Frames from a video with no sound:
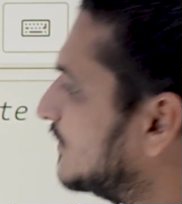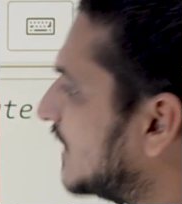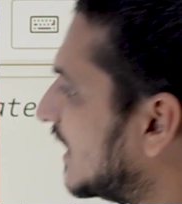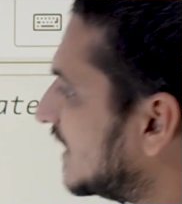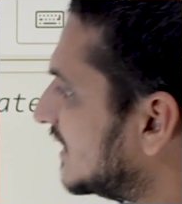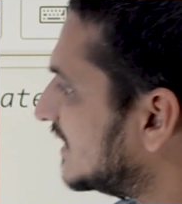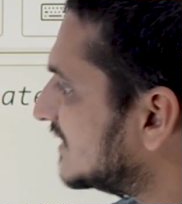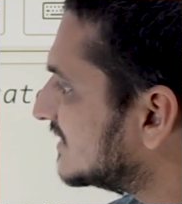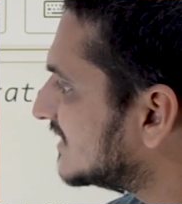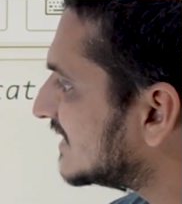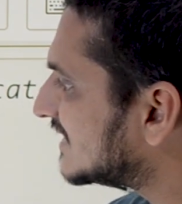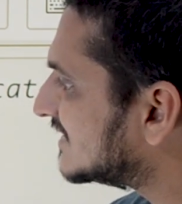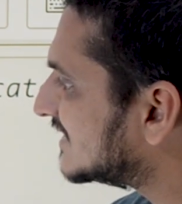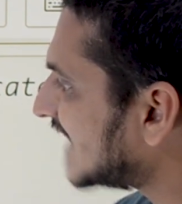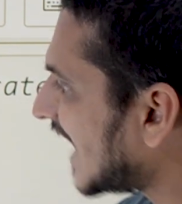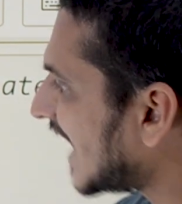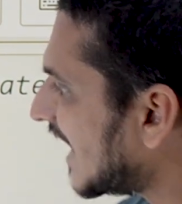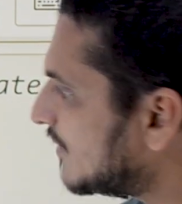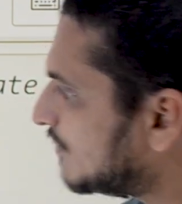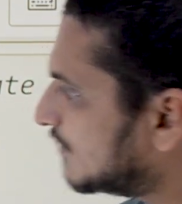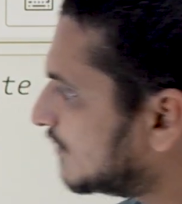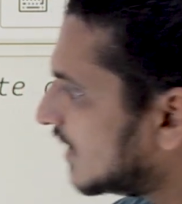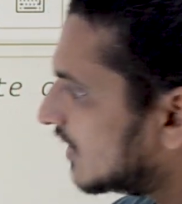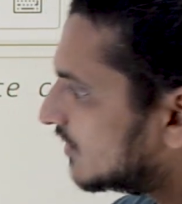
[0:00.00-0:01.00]
That is the
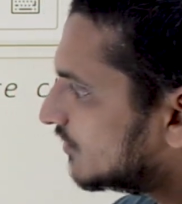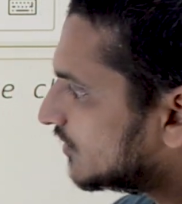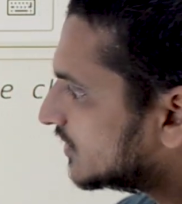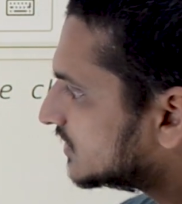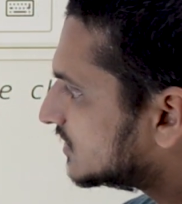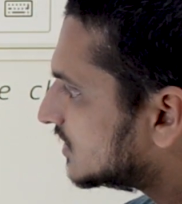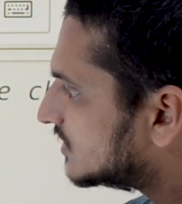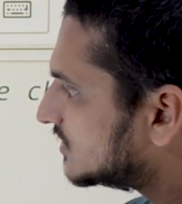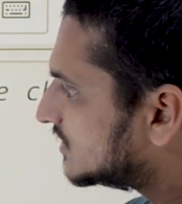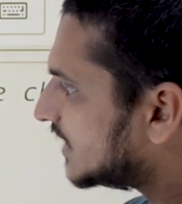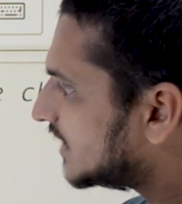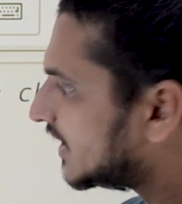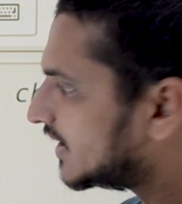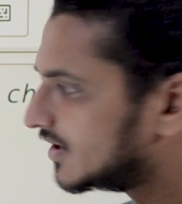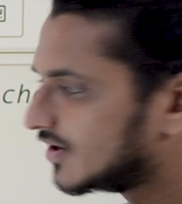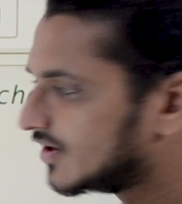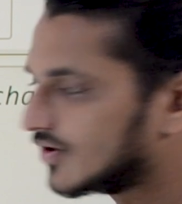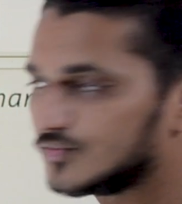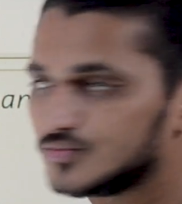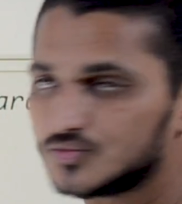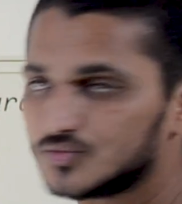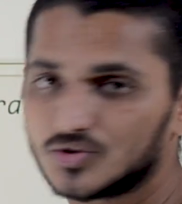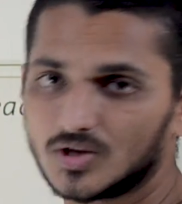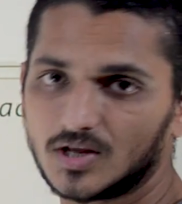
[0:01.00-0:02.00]
type conversion, set
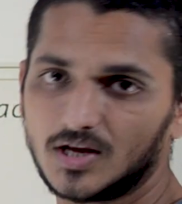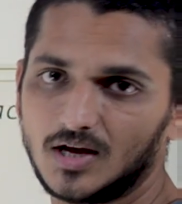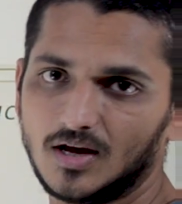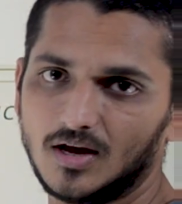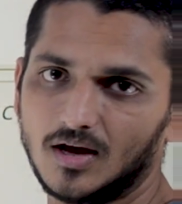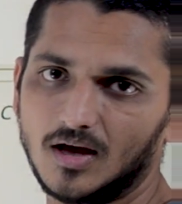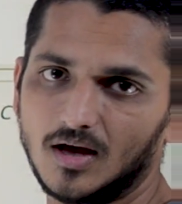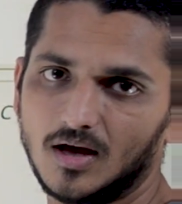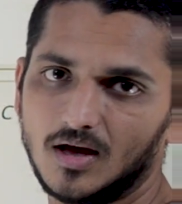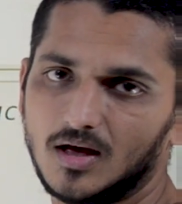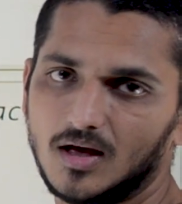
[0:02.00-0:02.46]
of string.